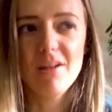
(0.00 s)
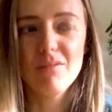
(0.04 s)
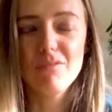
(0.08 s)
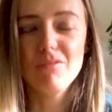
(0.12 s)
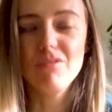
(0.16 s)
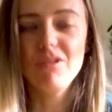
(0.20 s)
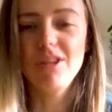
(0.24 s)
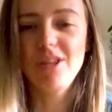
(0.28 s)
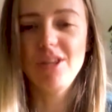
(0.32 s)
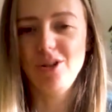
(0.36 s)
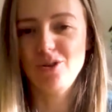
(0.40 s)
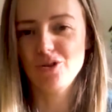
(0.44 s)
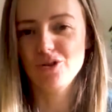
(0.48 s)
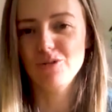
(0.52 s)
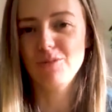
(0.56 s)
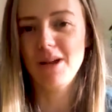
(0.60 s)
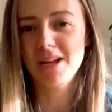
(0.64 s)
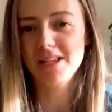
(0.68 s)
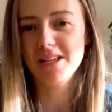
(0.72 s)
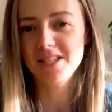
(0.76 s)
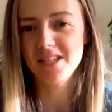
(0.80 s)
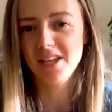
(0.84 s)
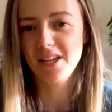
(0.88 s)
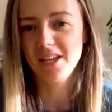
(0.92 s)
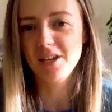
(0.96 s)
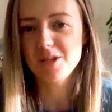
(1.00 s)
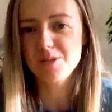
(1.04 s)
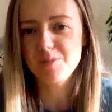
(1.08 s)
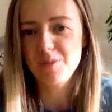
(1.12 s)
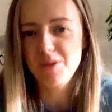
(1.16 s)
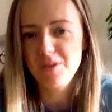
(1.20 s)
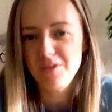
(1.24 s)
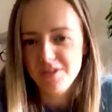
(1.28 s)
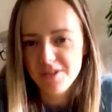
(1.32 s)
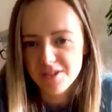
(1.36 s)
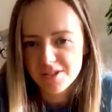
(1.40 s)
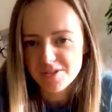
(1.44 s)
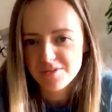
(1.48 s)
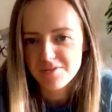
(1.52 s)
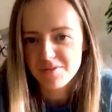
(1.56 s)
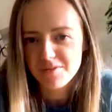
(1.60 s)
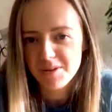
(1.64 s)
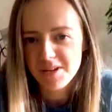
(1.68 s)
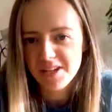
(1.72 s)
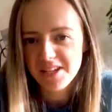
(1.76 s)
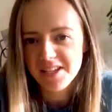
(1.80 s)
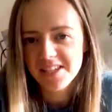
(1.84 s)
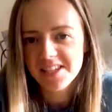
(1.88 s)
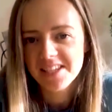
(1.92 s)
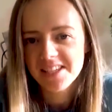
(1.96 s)
really traumatic experience for
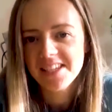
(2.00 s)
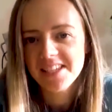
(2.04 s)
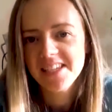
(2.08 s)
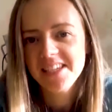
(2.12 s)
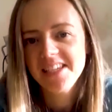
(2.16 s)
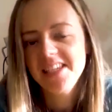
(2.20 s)
me,